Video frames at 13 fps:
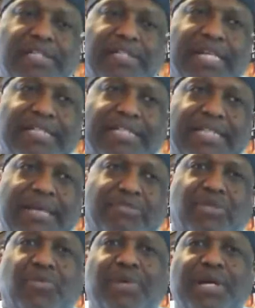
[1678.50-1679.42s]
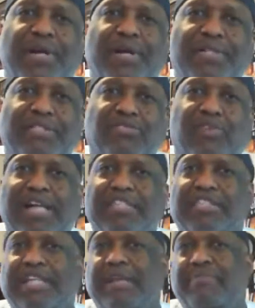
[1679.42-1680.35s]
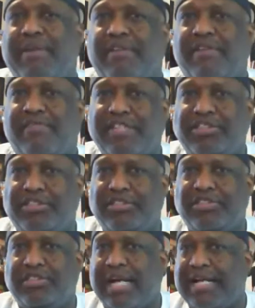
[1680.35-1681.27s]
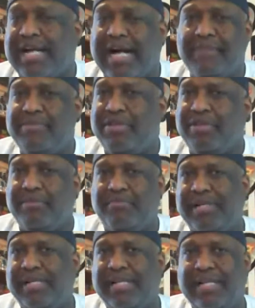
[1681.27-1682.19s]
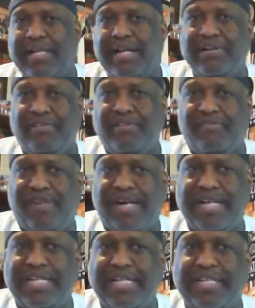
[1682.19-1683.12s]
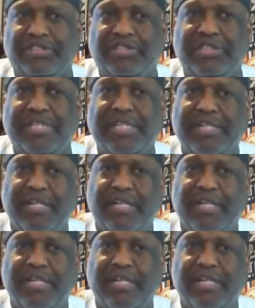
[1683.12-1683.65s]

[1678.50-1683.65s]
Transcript: except Twitter, it's rodjbeerventures.com. You can put it in there, and you'll find it easily.